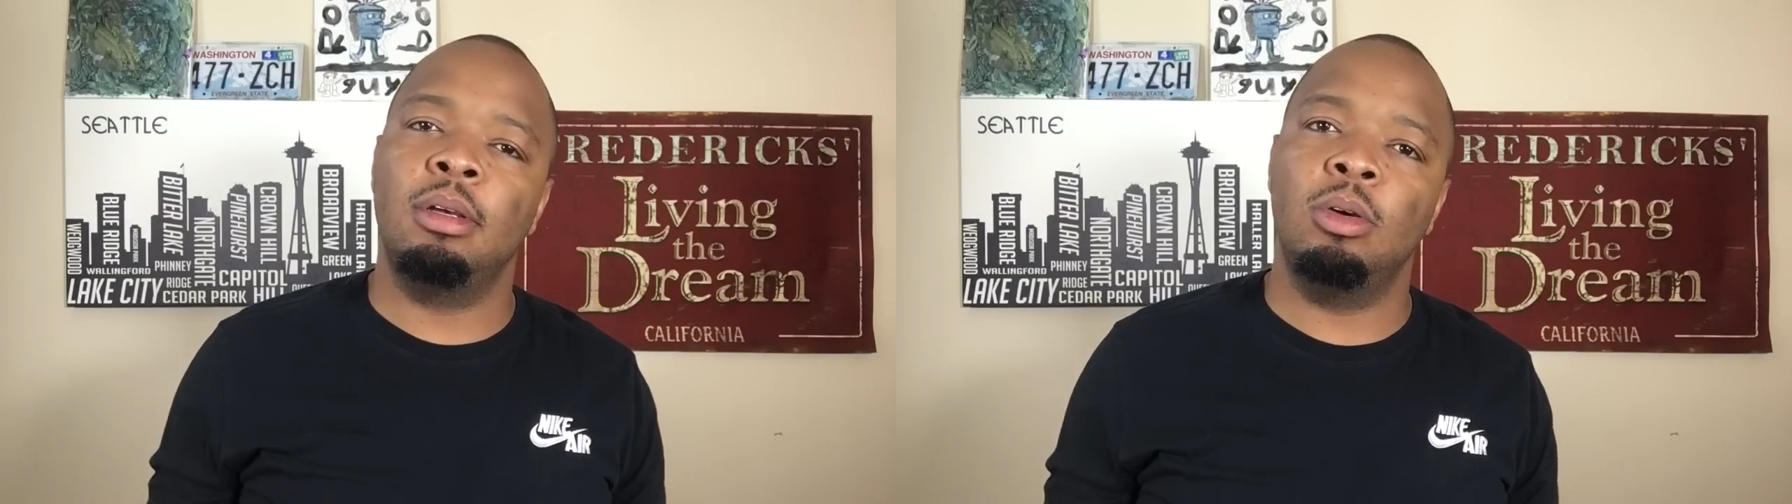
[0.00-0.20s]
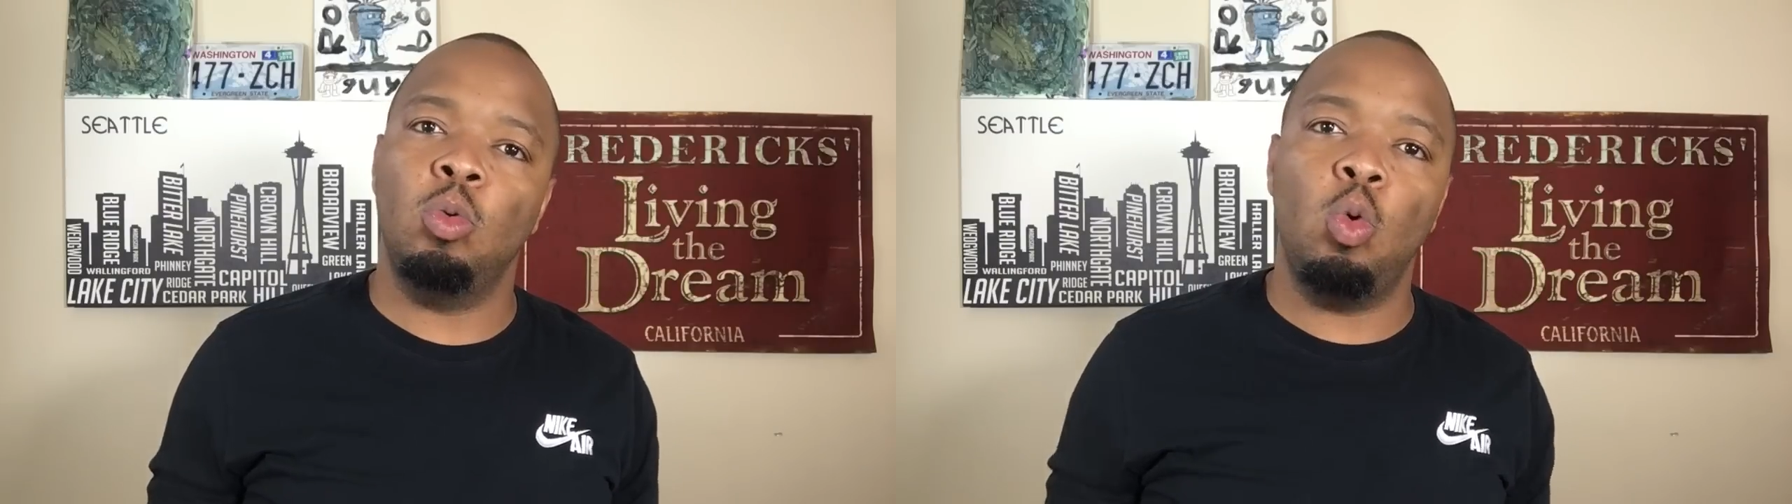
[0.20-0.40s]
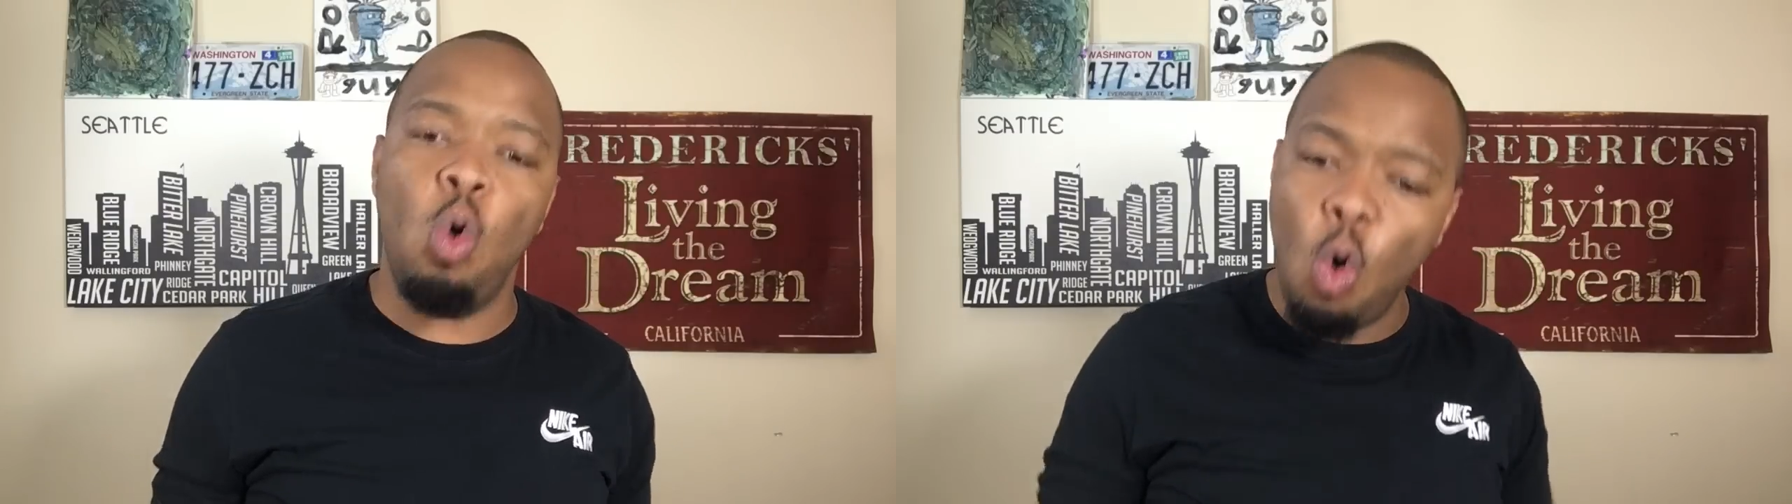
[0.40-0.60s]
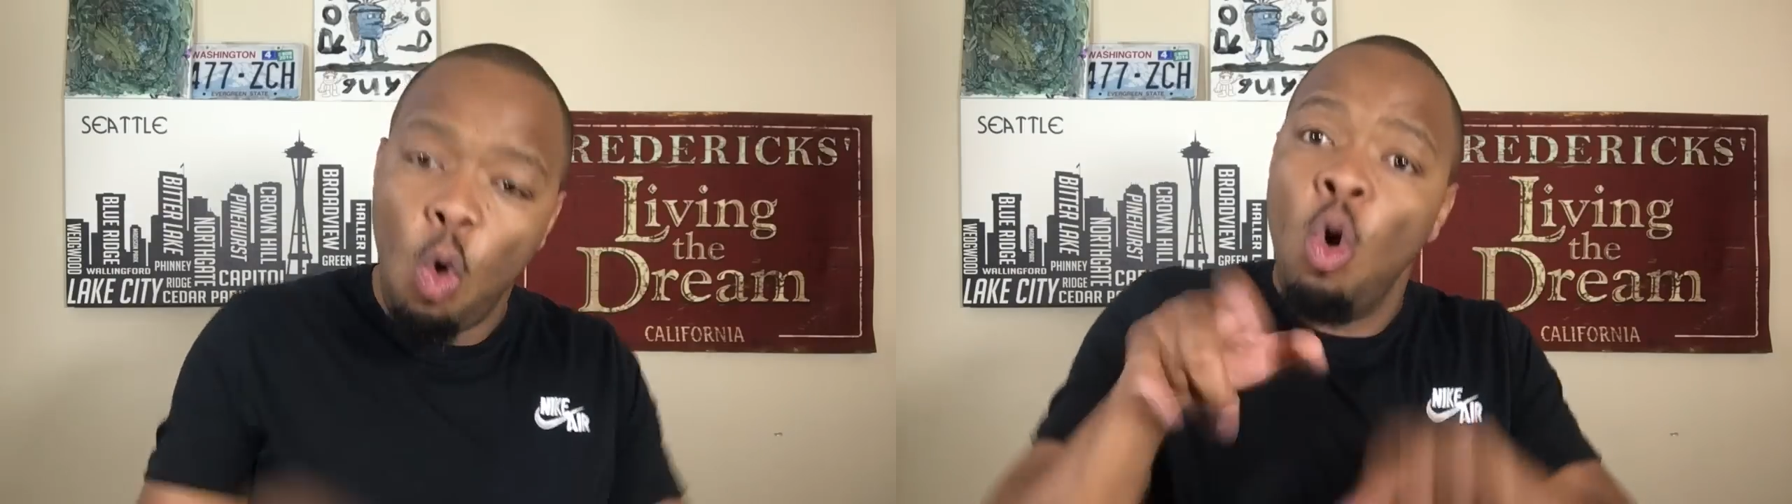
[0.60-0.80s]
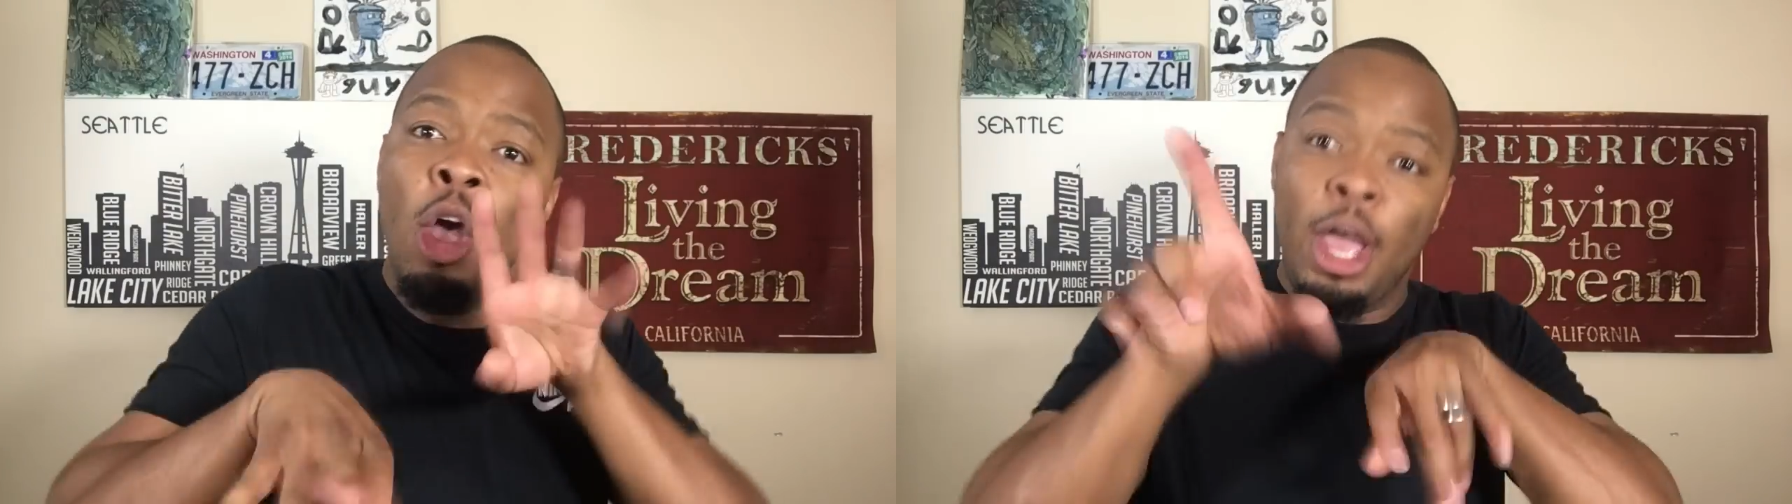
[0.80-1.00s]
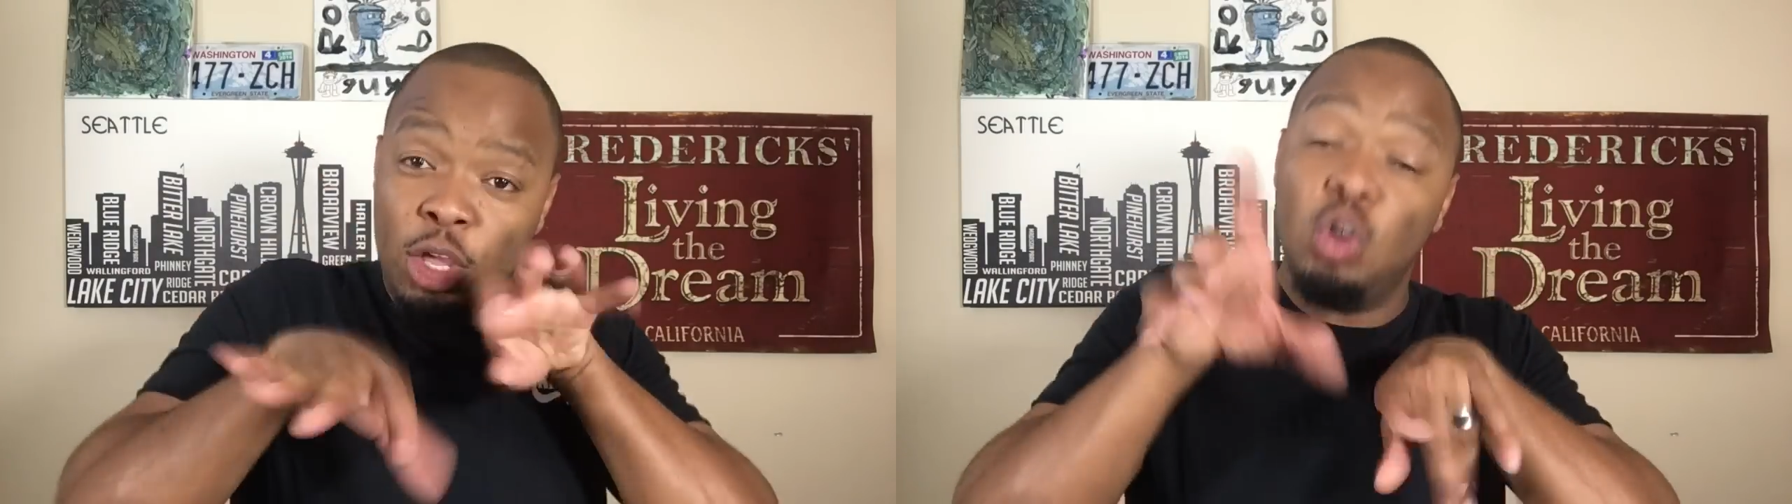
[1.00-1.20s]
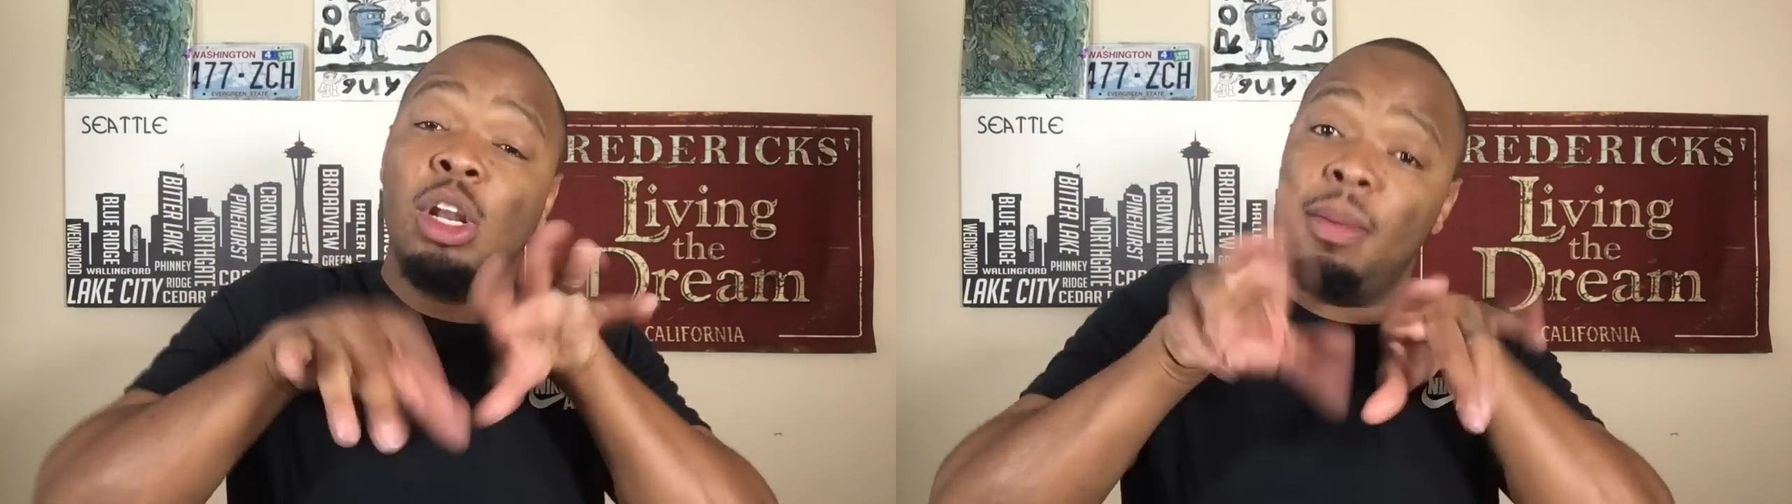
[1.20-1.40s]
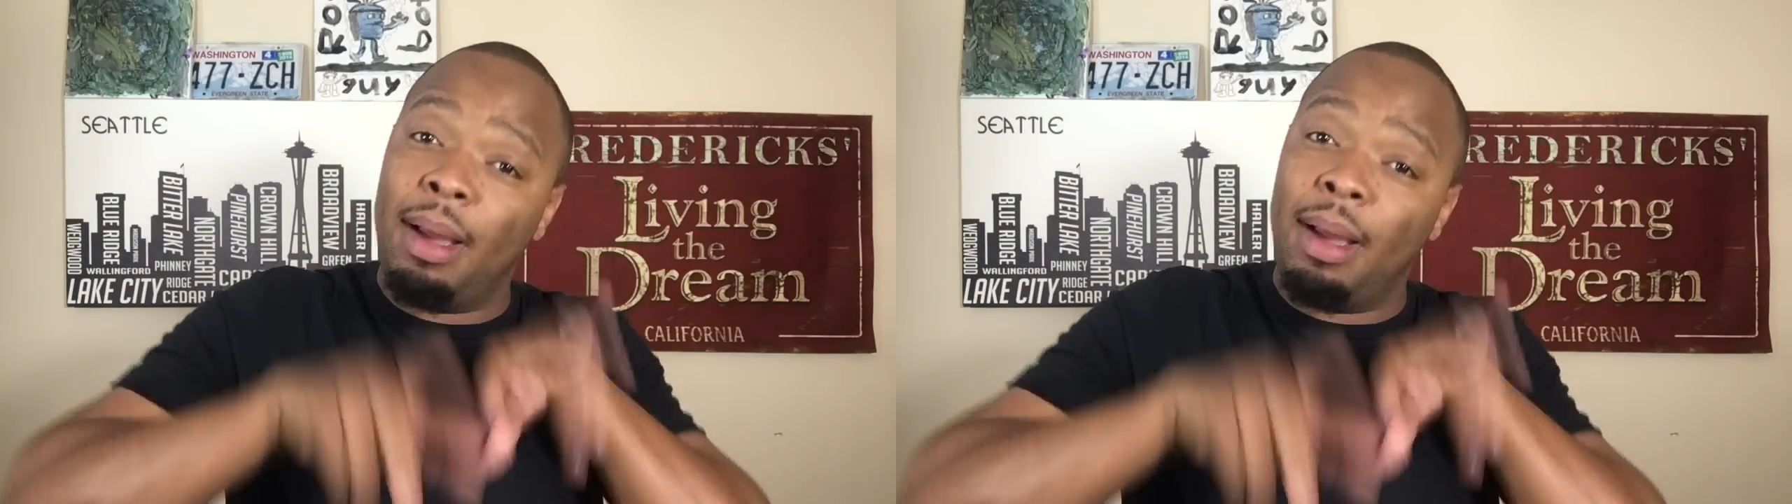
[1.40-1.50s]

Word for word: Woo! You delete